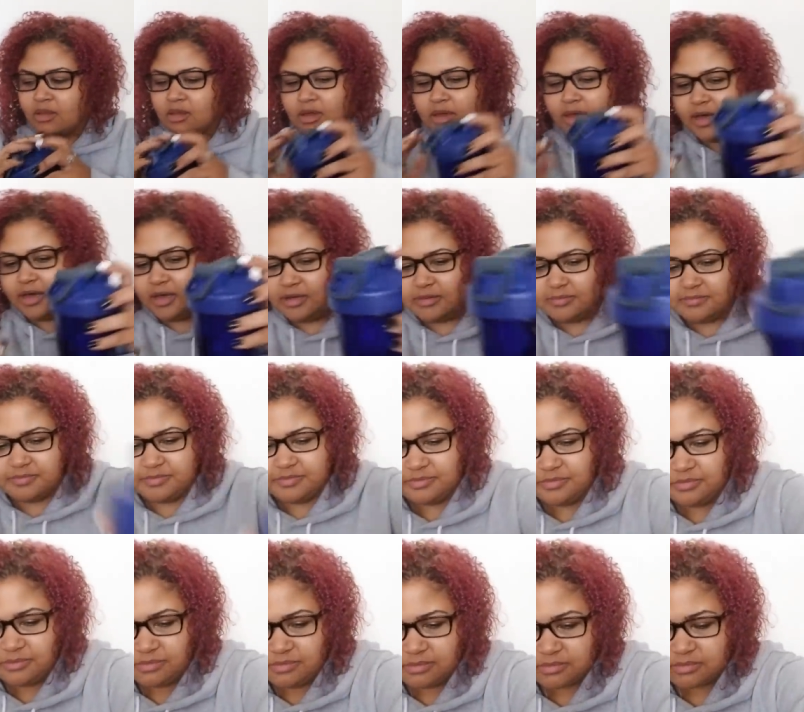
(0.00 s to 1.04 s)
Um,
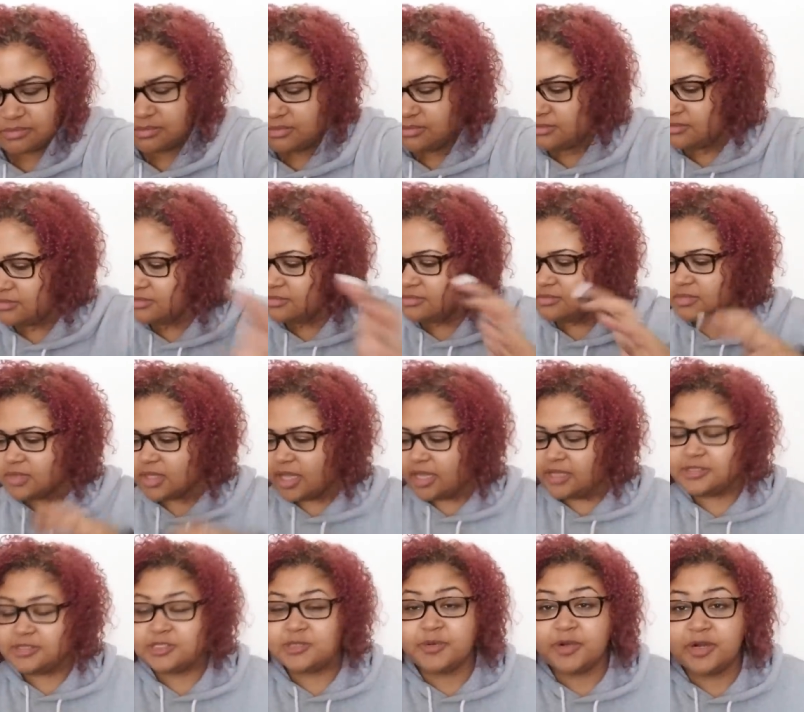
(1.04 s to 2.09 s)

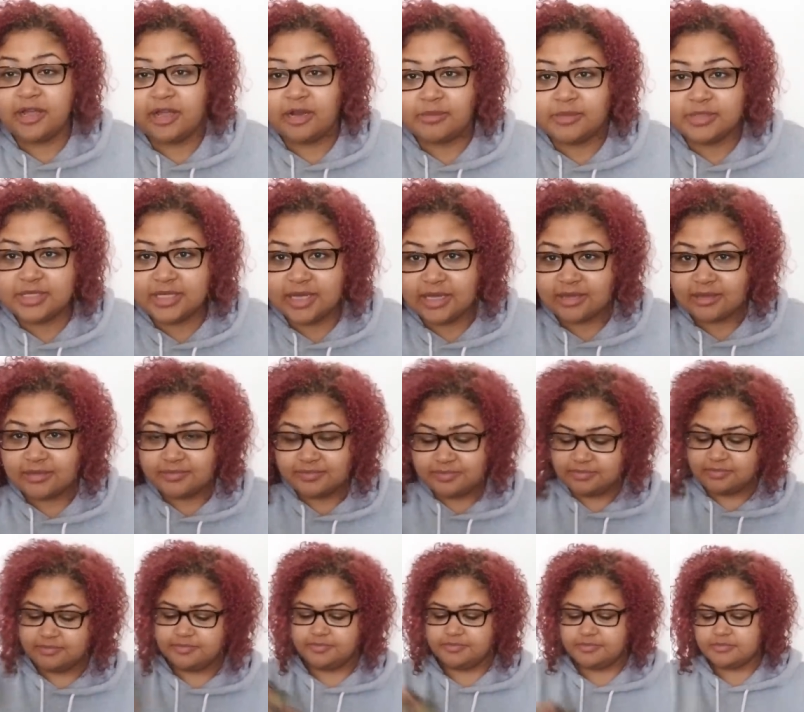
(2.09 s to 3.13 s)
and Spirit Animal Deck
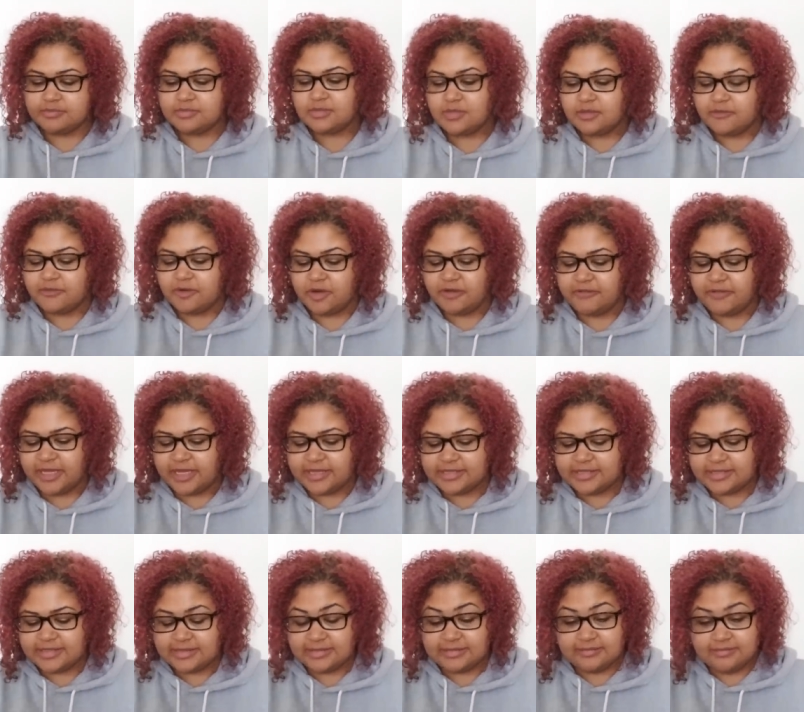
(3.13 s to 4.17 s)
for
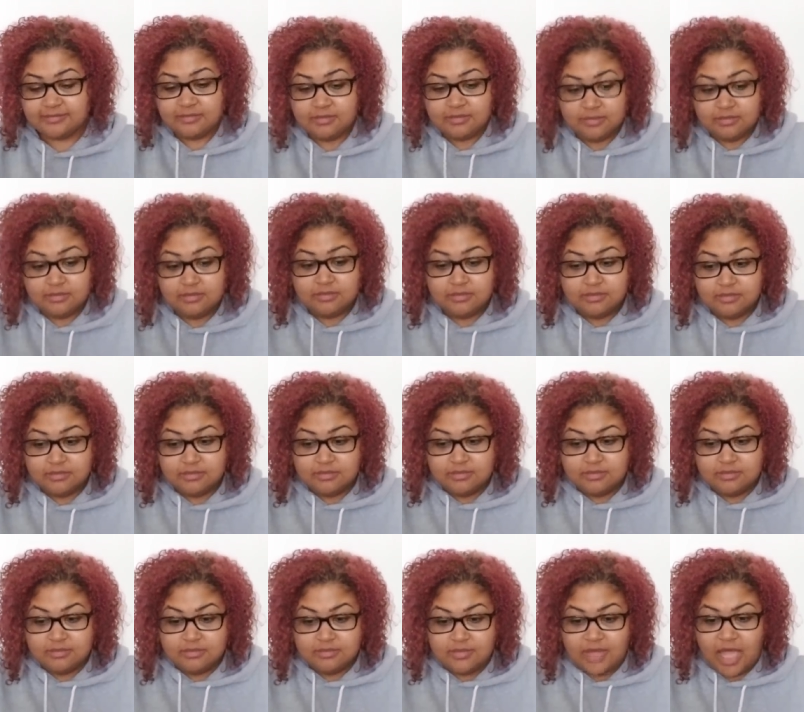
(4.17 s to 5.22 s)
advice.
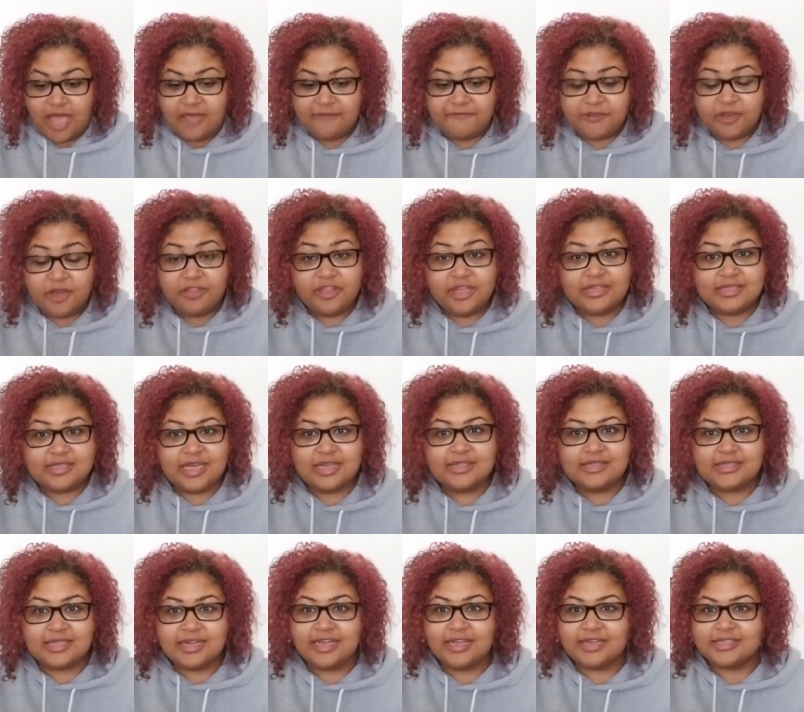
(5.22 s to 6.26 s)
I feel the
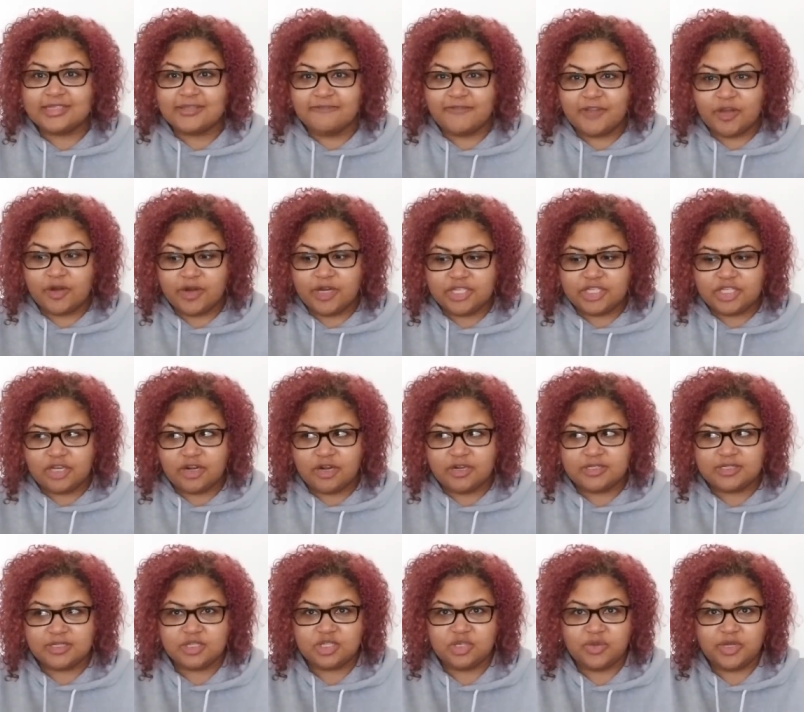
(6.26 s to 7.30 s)
intensity. It's a very charged
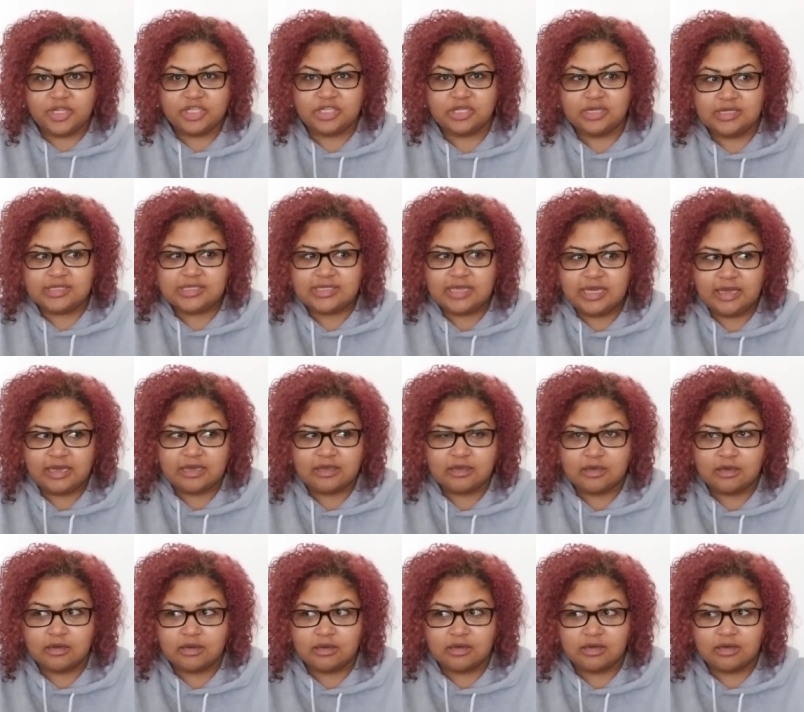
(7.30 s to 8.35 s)
situation. It's like,
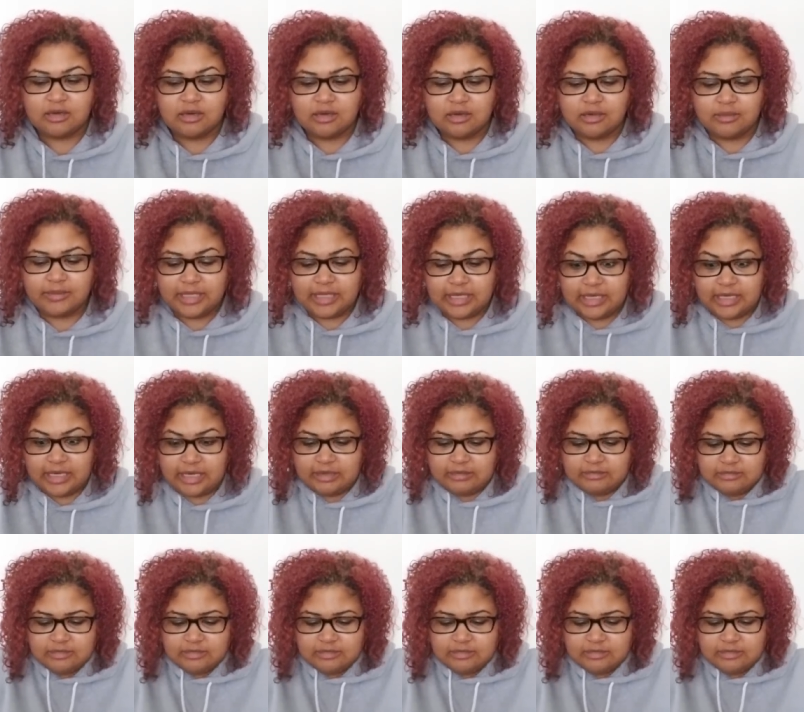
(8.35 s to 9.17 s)
oh my God.